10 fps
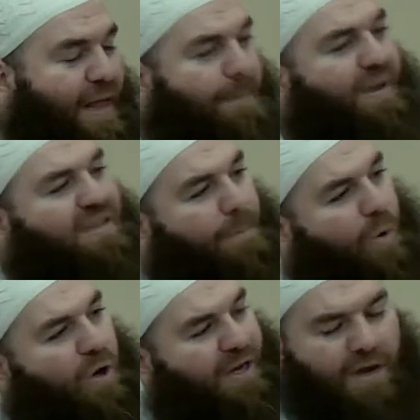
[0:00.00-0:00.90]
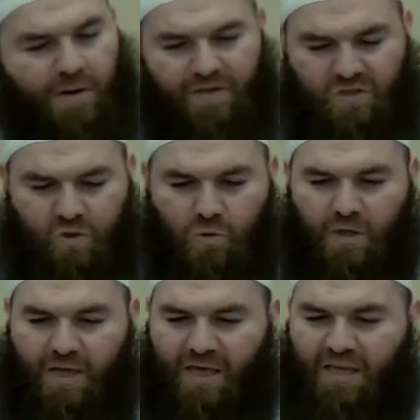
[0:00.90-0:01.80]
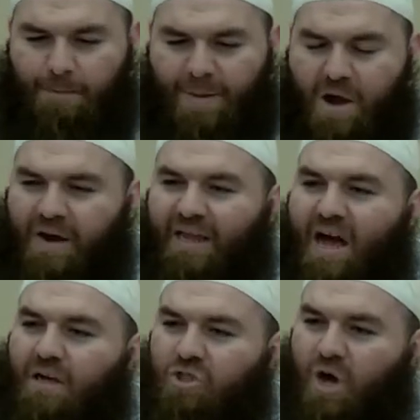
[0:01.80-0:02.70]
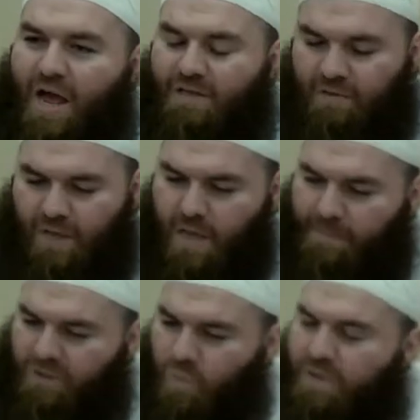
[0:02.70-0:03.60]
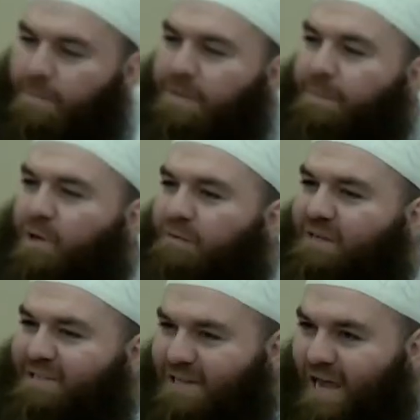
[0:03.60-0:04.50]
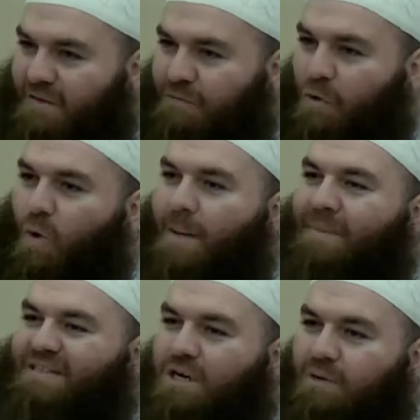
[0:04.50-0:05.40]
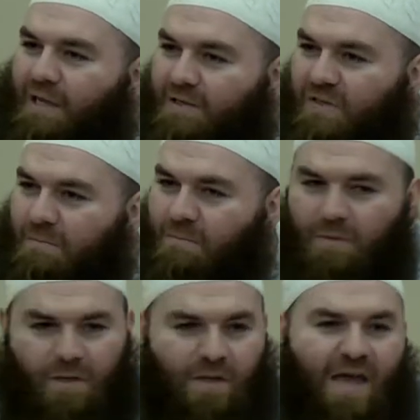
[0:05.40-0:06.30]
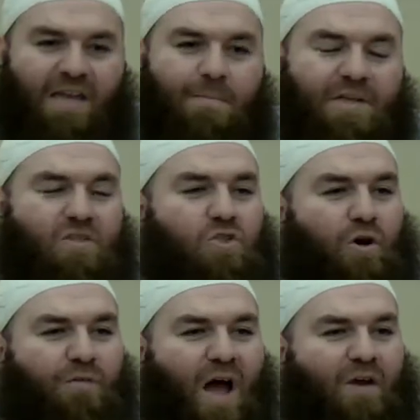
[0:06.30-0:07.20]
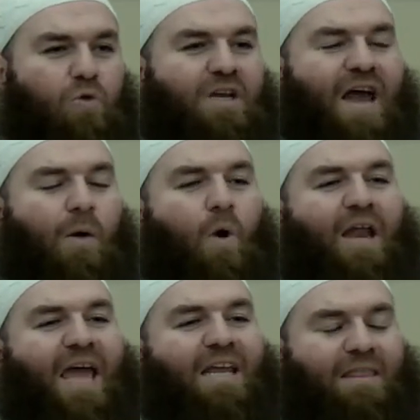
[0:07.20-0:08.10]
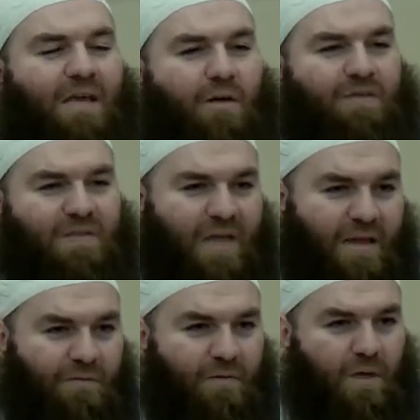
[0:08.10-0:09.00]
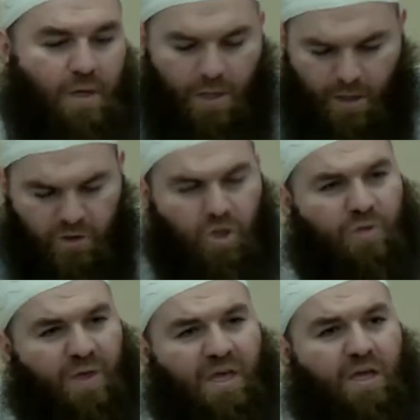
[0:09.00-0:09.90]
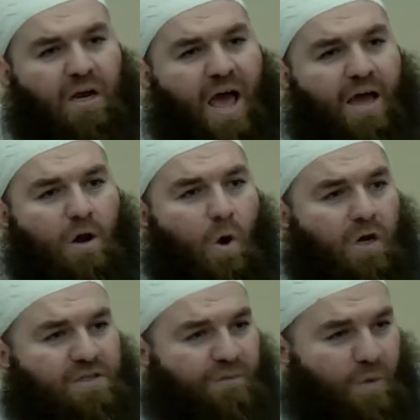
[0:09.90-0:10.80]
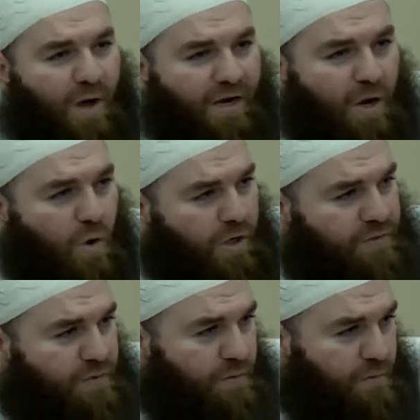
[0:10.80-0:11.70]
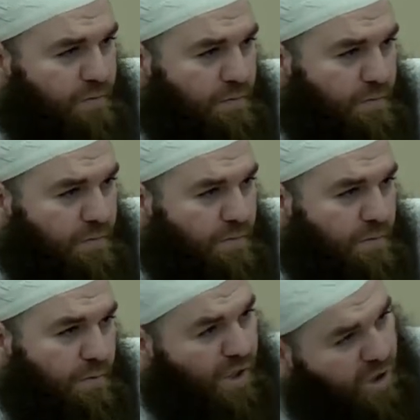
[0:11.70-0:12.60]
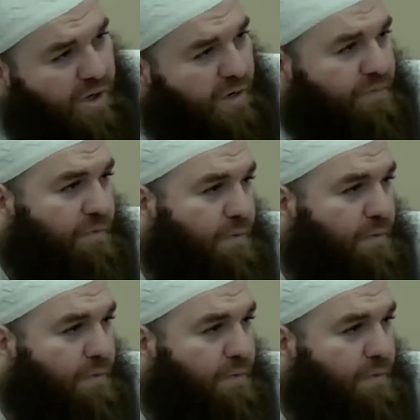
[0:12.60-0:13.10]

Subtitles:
But the point here is to compare and contrast between the people of this life who want materialism and the Messenger of God who did not want anything of this life. Do you think he could have had a horse if he wanted a horse? He could have.